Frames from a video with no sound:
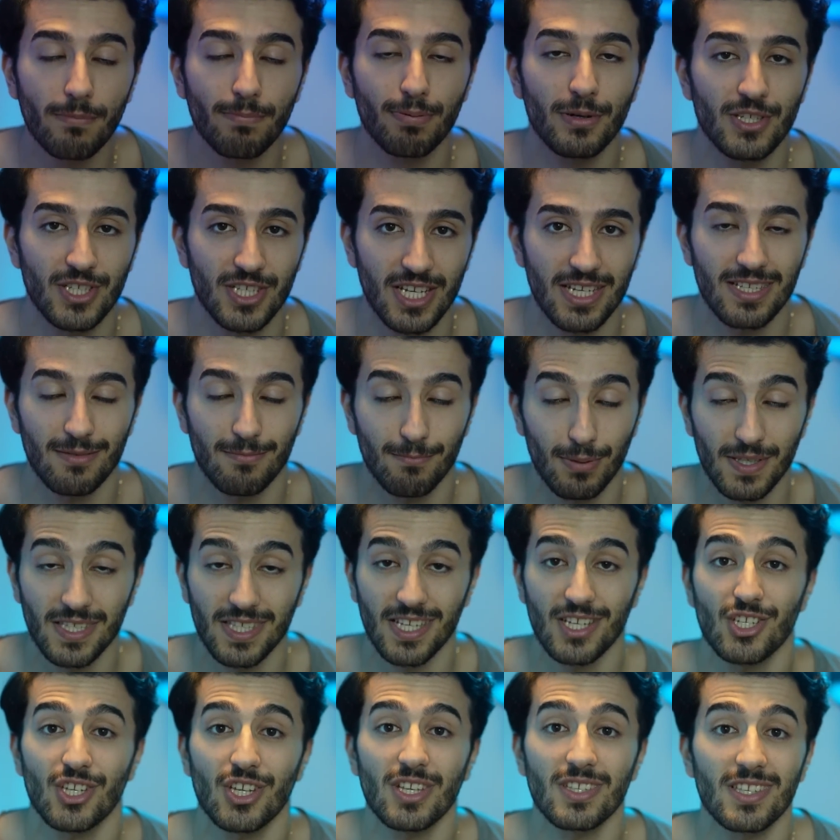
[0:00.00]

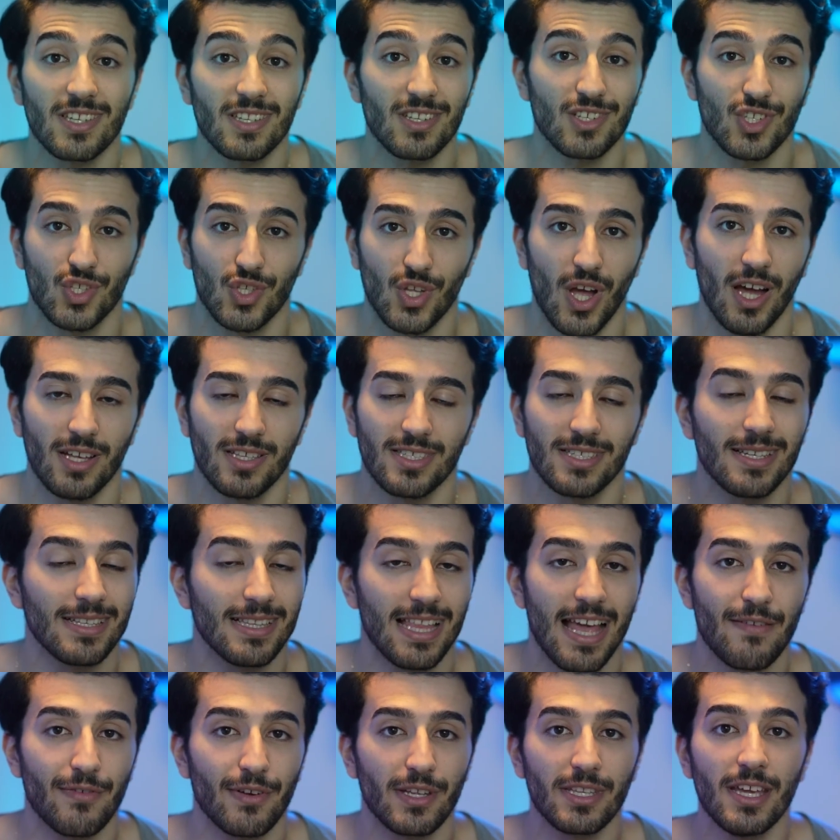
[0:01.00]
positions in a starting
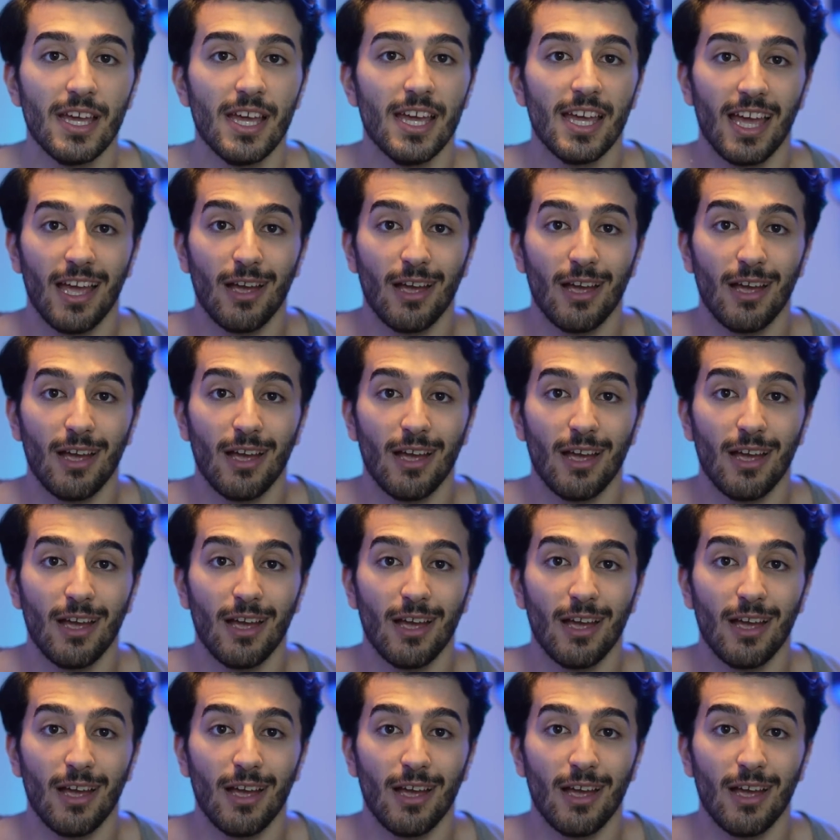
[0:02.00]
11.